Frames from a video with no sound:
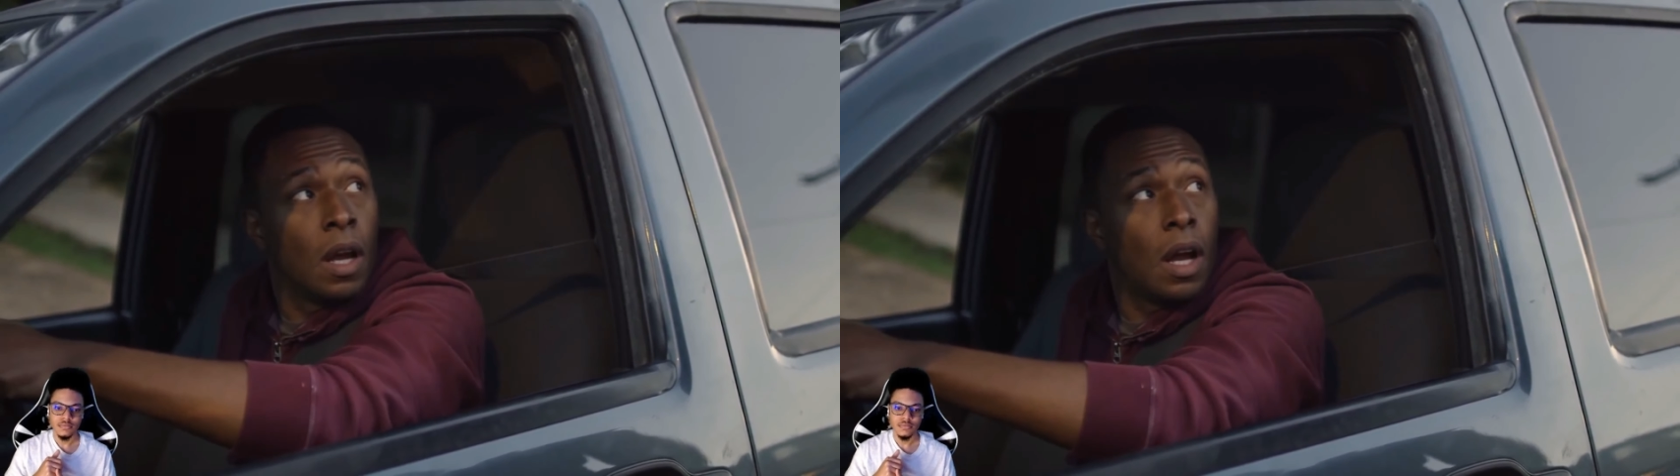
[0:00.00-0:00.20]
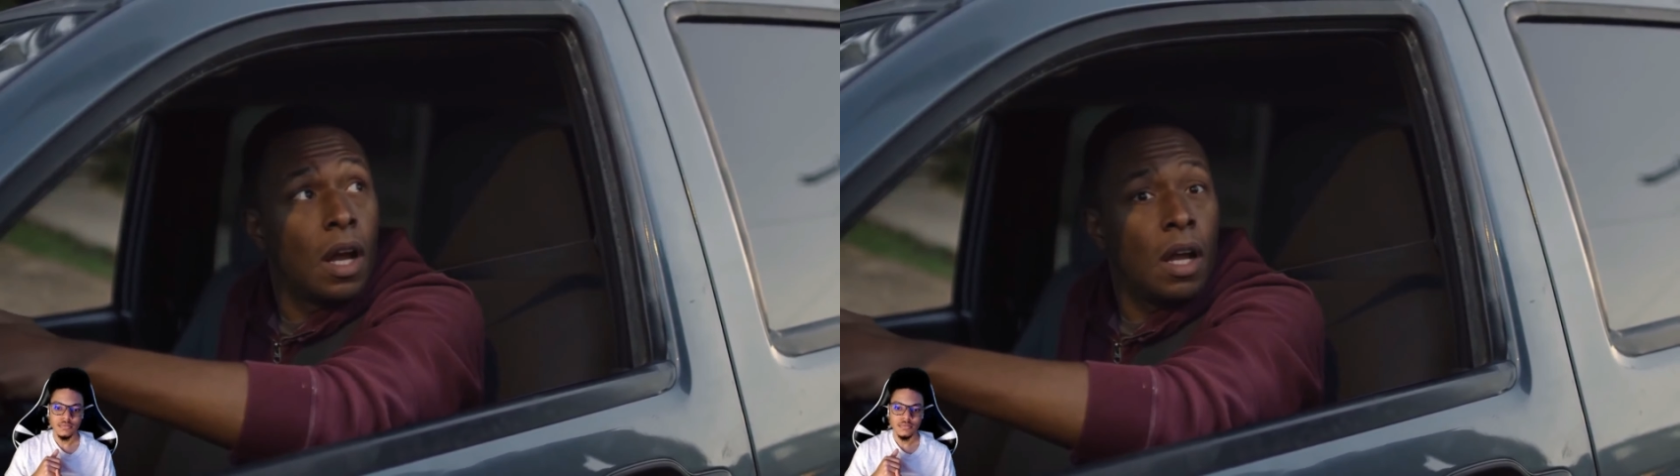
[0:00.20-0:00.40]

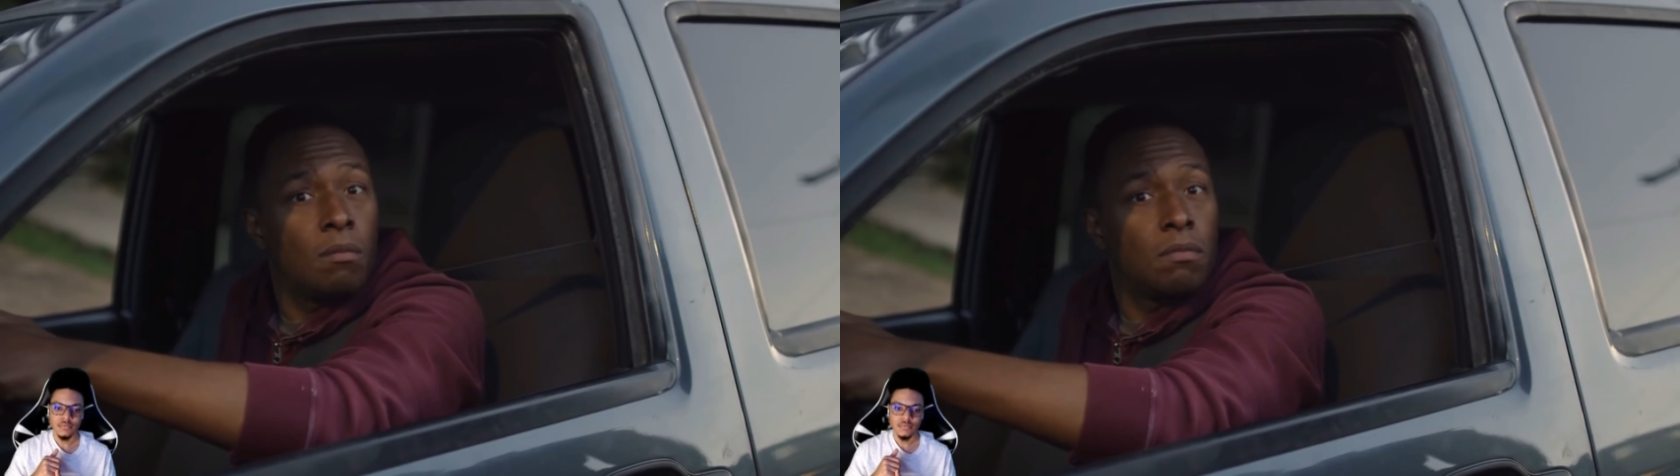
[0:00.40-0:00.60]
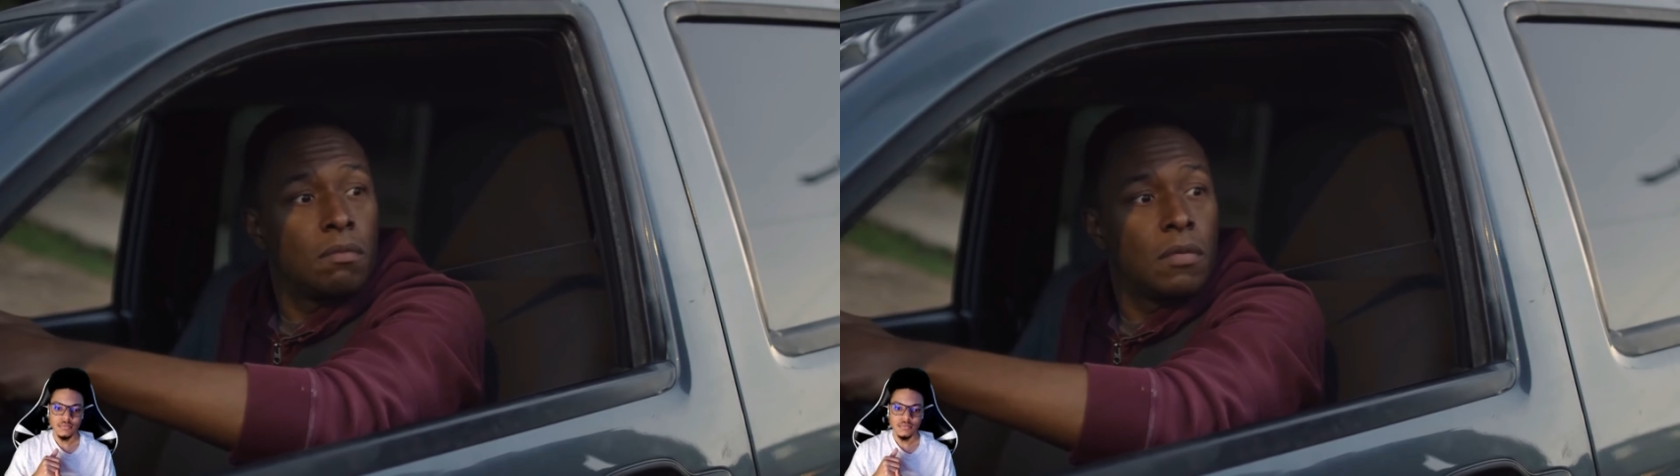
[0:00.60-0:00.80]
Uh,
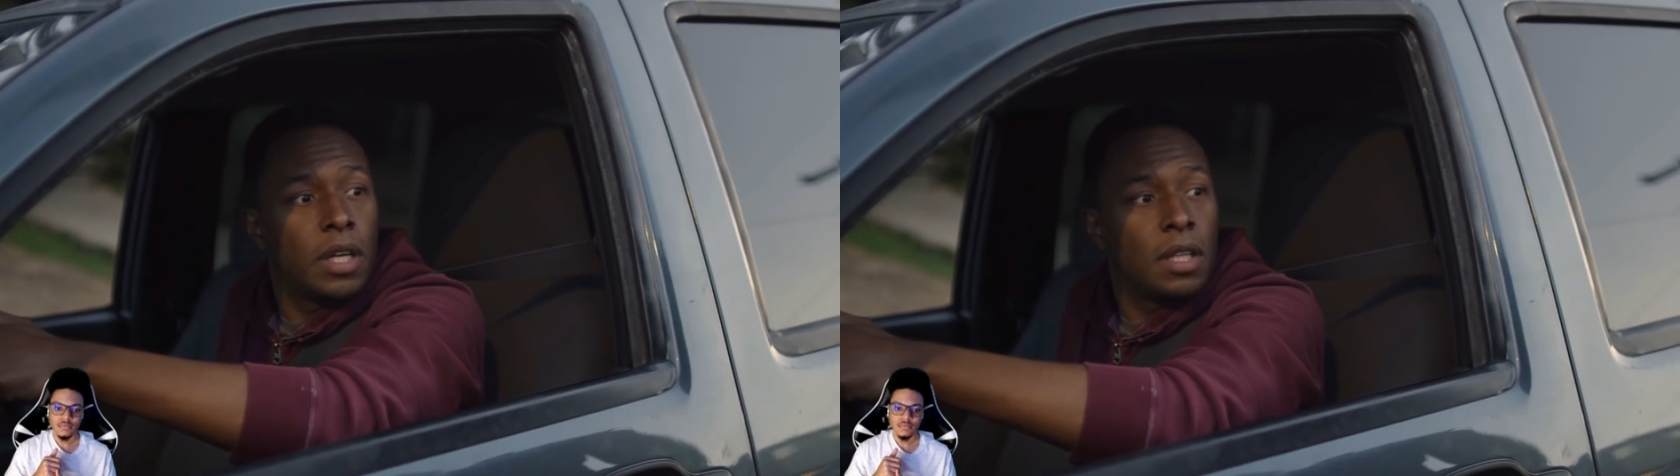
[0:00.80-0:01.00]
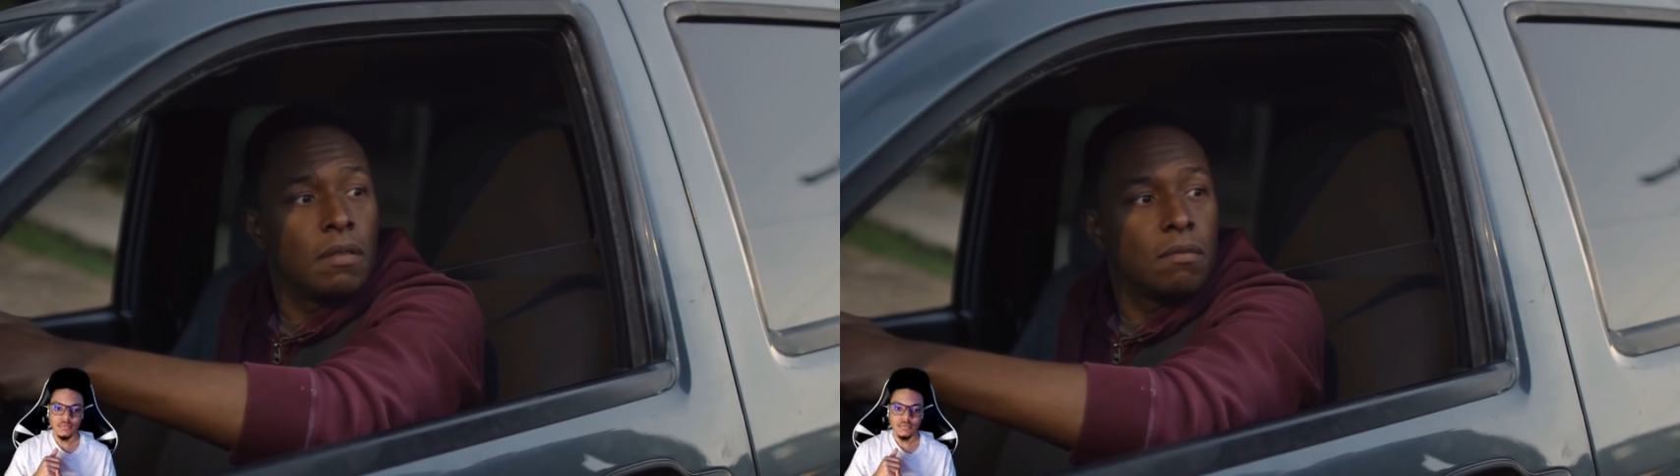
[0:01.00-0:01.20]

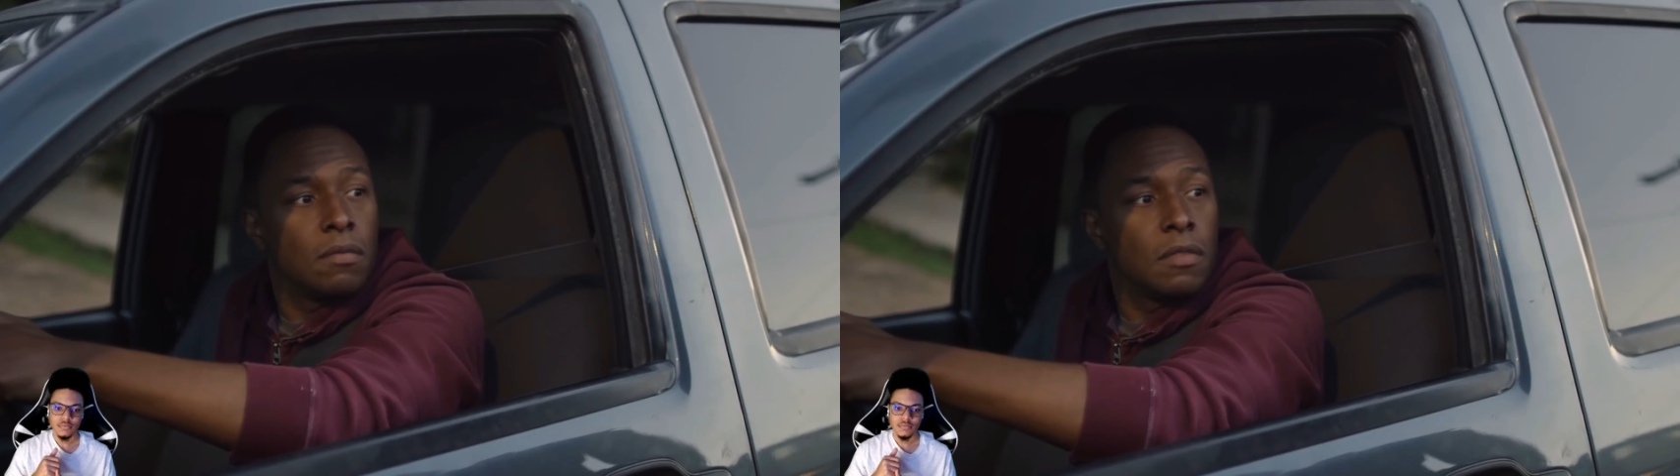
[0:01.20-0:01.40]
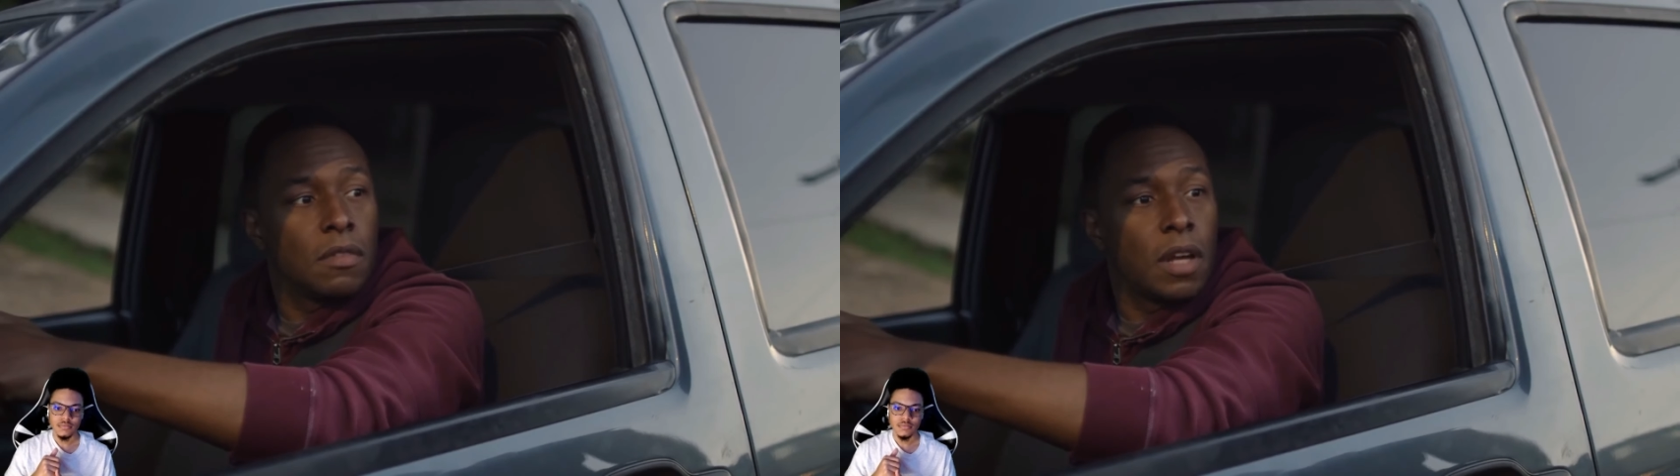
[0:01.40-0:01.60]
my
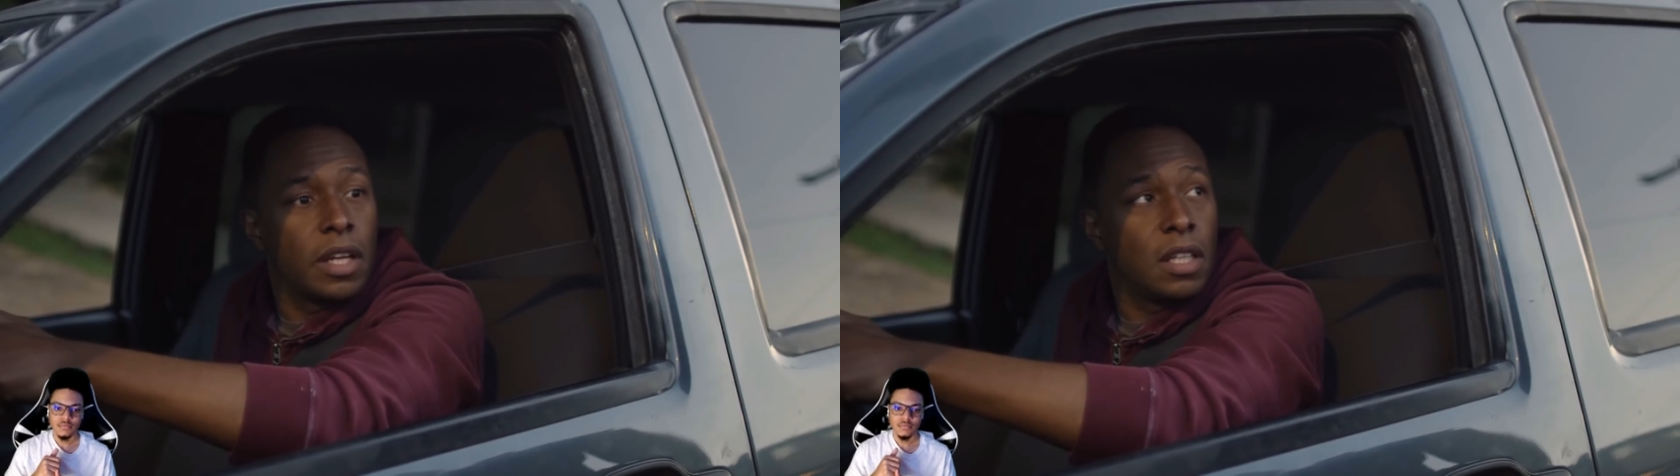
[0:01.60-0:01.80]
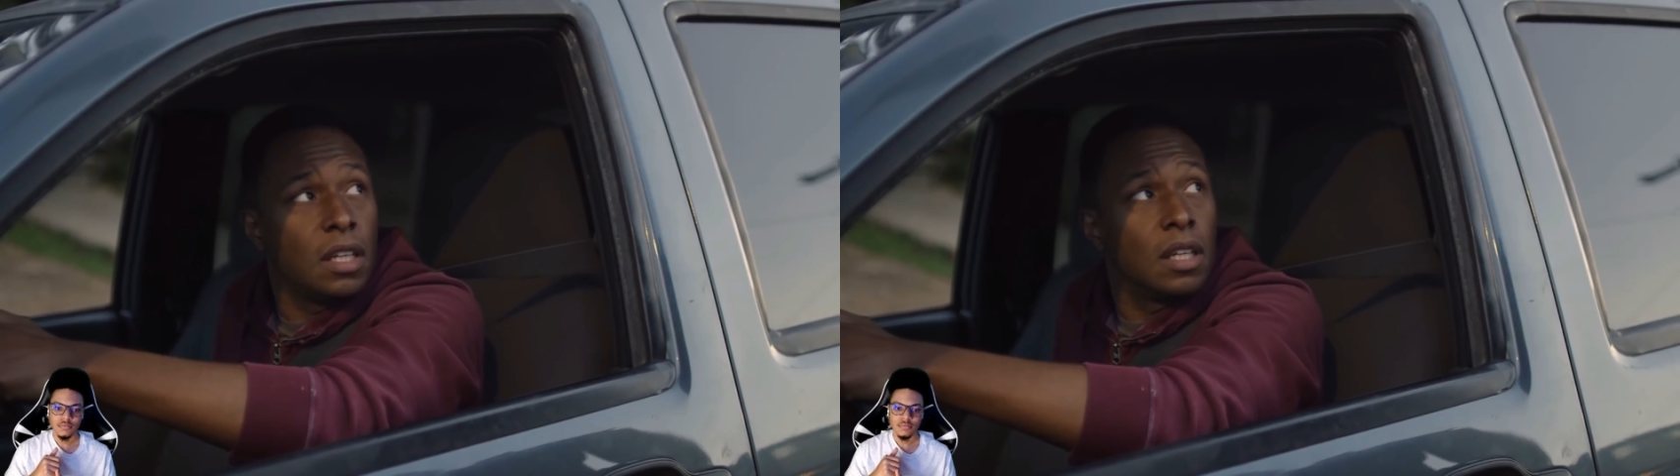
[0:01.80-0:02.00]

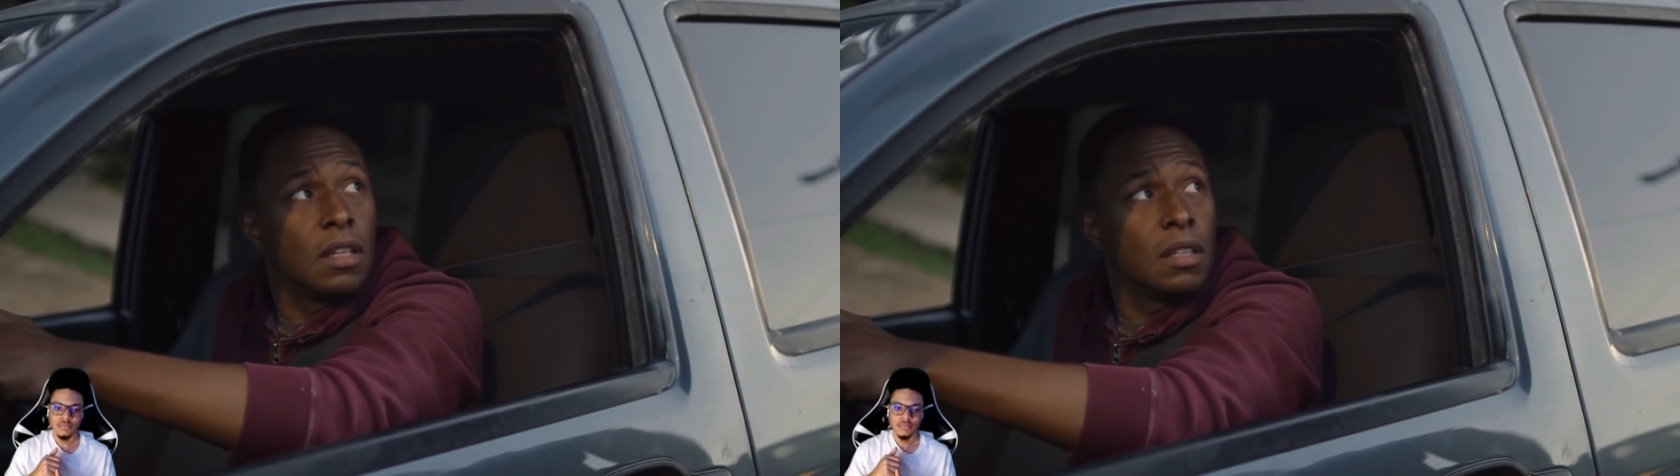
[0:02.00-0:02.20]
ID.